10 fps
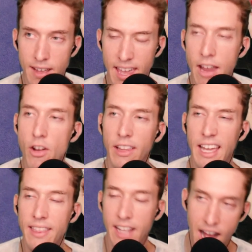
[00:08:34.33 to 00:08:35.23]
here
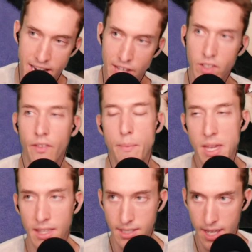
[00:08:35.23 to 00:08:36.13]
like in the context of it
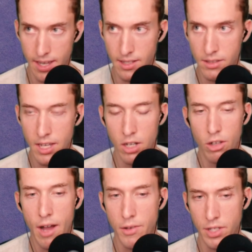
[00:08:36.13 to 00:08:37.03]
being the second
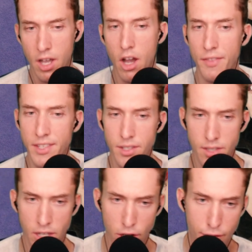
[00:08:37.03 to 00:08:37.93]
single, I was like, oh, this
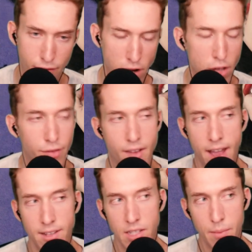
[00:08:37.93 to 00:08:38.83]
is the good for you
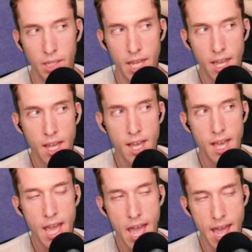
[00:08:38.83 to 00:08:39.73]
facsimile,
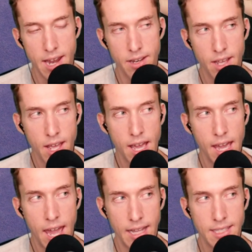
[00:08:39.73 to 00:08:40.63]
and
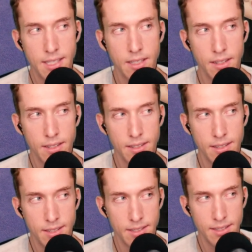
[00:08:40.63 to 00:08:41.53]
it's
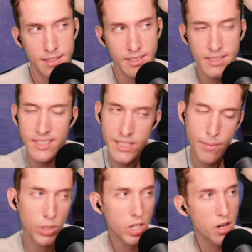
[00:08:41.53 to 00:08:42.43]

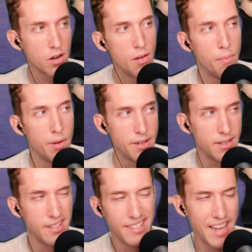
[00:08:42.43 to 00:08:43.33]
similar, but
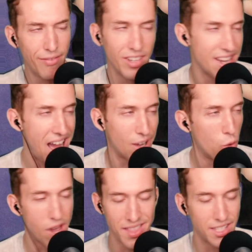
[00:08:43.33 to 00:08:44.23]
definitely not
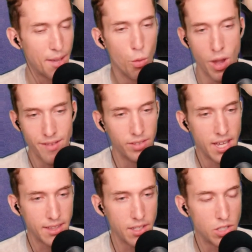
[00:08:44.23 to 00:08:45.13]
quite on the same
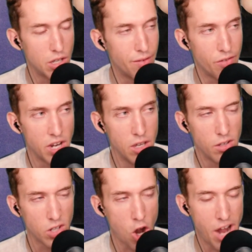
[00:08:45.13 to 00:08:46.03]
wavelength as Good For You.
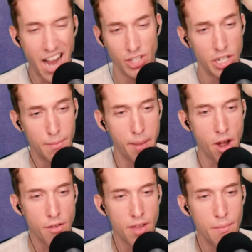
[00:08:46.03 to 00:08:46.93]
It's hard to actually
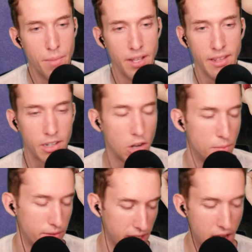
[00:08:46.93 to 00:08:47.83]
compare them, but in
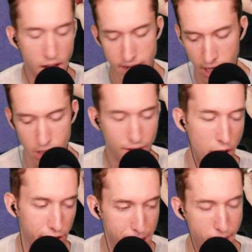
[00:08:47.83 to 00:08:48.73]
terms of the context of
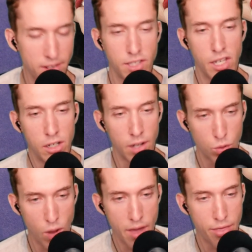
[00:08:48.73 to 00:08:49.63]
how it came out as a single,
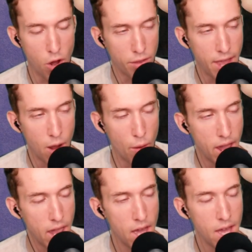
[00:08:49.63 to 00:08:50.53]
that's why I thought that
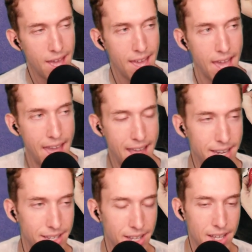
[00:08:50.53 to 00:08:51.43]
way.
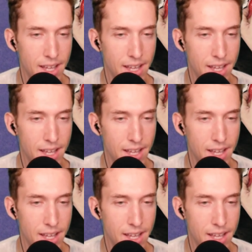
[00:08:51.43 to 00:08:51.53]
And